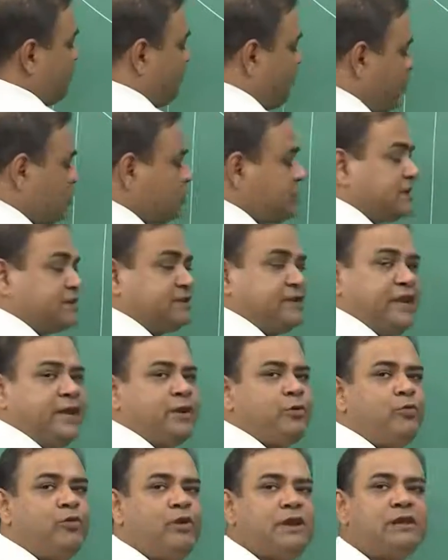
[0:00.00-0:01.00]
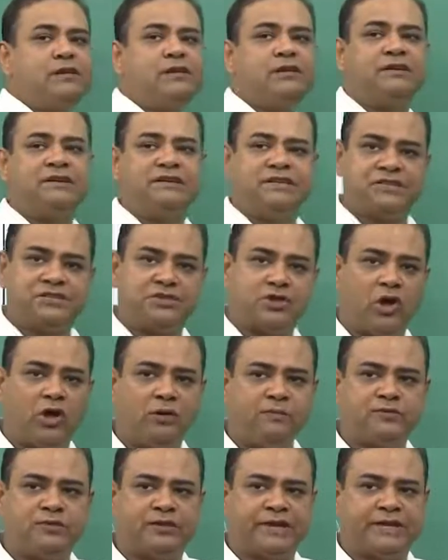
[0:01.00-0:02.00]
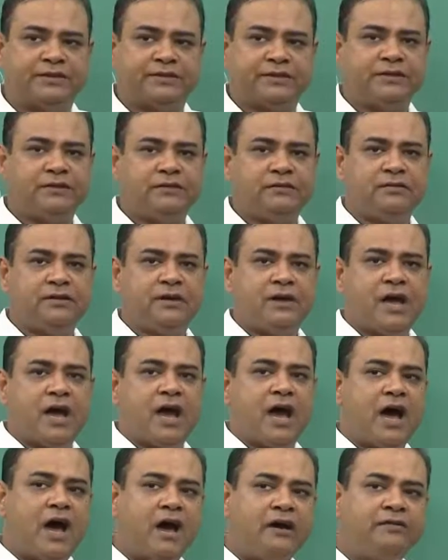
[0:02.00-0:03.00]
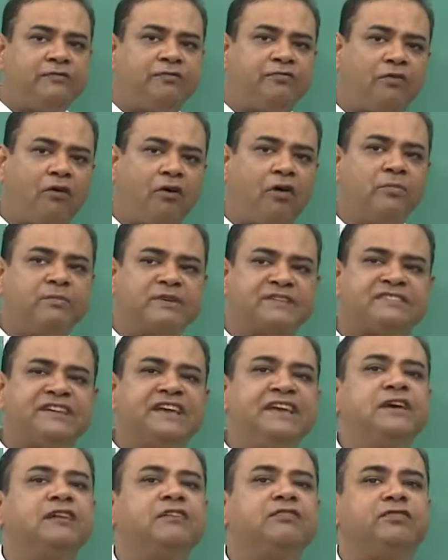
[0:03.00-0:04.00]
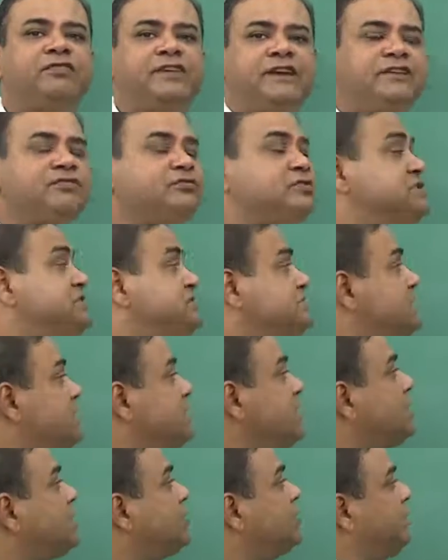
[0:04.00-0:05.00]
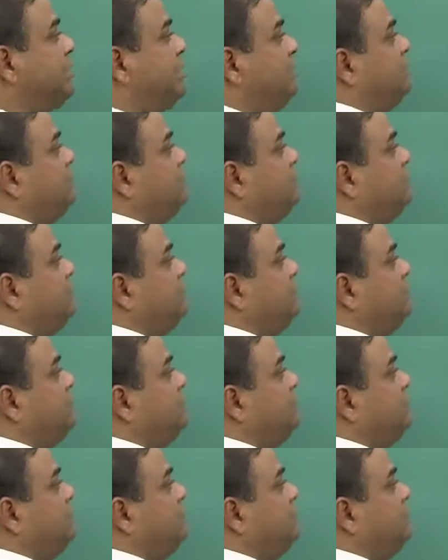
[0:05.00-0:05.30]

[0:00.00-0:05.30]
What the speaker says: both the thing will dissolve together and form a single phase which is liquid.